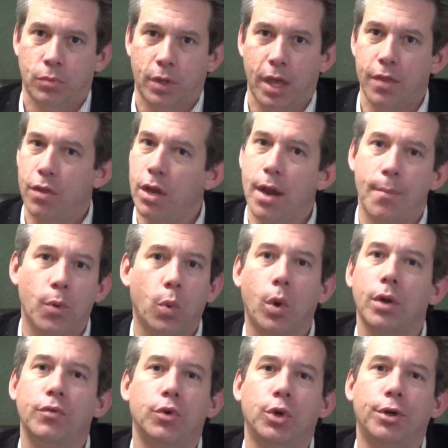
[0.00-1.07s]
Okay, the number
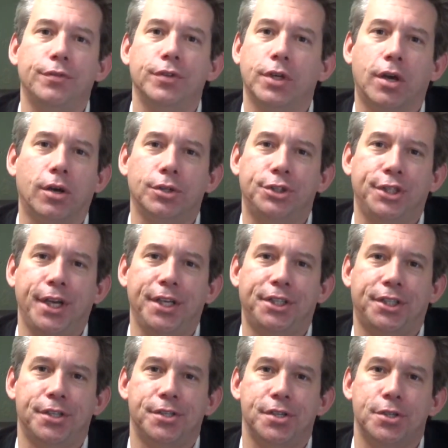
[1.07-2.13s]
one rule of
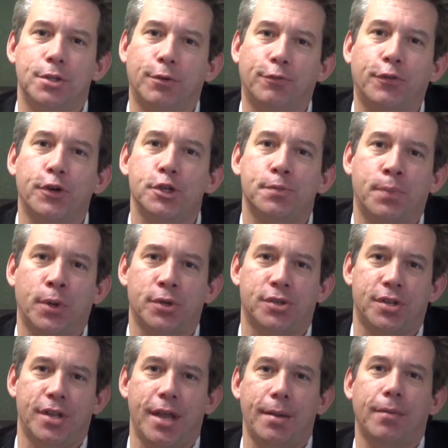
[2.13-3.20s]
negotiations is the first
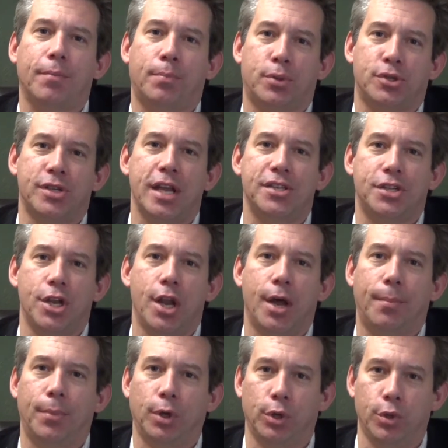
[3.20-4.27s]
person that presents a
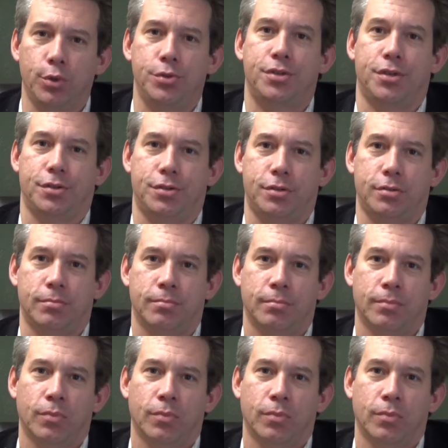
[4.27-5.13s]
number loses.